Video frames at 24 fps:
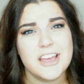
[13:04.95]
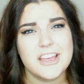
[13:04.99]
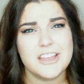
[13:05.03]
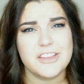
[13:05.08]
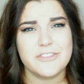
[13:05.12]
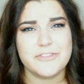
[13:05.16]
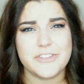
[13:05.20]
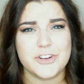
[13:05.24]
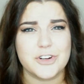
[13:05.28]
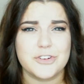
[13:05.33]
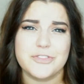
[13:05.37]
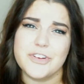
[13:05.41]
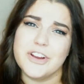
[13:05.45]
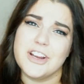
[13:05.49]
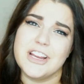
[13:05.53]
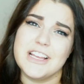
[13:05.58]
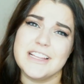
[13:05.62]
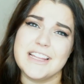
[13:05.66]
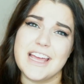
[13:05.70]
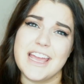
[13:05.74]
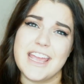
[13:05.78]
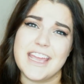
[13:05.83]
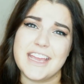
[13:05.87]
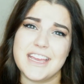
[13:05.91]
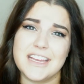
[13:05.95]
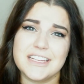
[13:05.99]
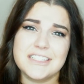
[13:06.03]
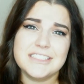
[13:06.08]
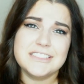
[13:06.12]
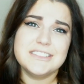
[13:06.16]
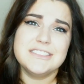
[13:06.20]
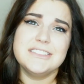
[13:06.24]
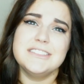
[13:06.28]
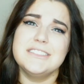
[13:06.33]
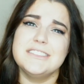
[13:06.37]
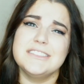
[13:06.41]
you feel very like
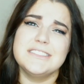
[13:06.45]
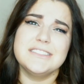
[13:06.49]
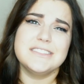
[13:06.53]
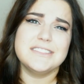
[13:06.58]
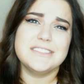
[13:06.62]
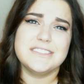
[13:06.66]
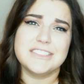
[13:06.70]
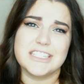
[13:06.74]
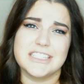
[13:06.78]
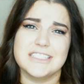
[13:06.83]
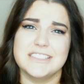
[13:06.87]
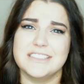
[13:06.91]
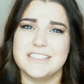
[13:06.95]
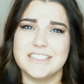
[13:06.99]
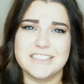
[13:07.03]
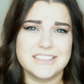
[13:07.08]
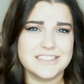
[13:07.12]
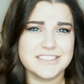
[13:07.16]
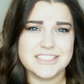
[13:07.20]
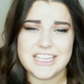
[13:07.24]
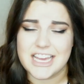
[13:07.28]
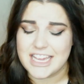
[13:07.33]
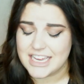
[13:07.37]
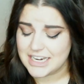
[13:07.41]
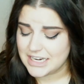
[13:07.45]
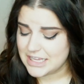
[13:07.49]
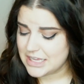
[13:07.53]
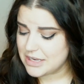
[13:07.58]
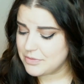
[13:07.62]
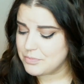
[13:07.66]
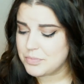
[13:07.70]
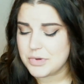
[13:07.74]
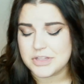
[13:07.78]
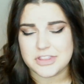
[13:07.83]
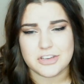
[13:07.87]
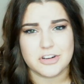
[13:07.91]
tucked and tight
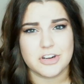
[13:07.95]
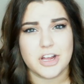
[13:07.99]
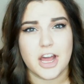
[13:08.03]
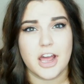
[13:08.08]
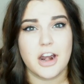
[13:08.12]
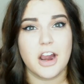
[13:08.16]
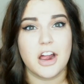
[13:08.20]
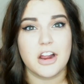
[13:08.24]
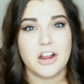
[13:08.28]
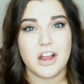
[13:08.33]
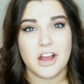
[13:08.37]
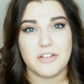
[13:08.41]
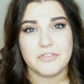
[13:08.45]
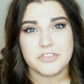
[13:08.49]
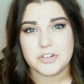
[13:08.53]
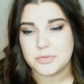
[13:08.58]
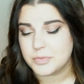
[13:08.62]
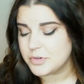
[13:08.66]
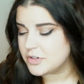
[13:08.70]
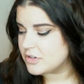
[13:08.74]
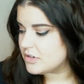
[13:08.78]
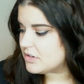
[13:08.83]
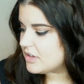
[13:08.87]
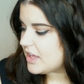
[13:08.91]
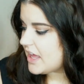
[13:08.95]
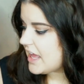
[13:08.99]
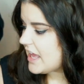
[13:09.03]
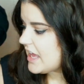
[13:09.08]
in, but they're not uncomfortable,